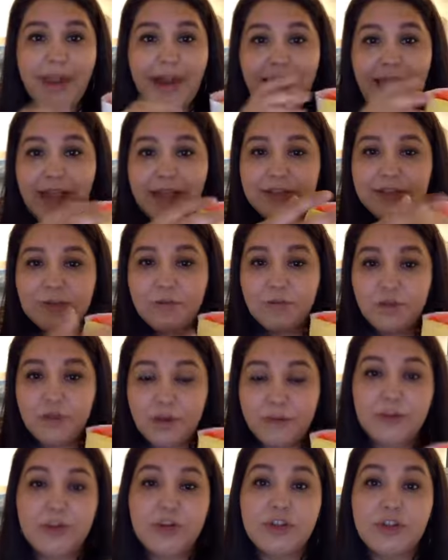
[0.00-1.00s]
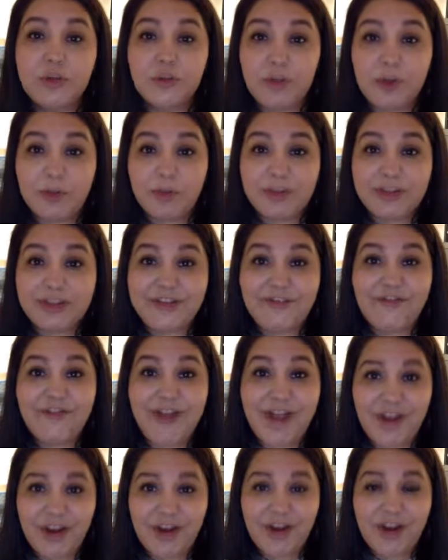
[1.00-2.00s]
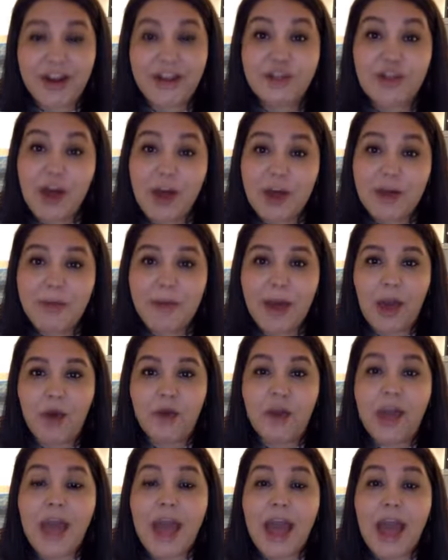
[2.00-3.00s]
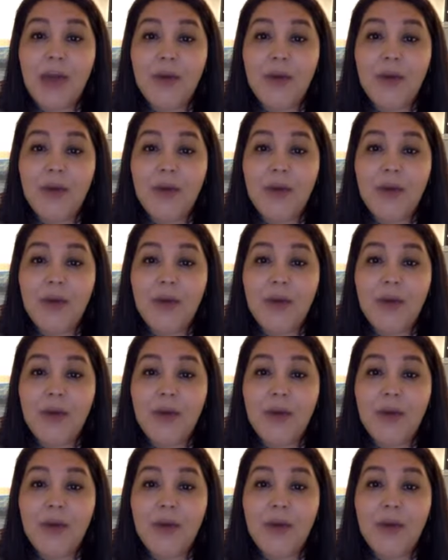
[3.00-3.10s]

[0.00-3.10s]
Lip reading: and add some streamers to represent fire and talk about how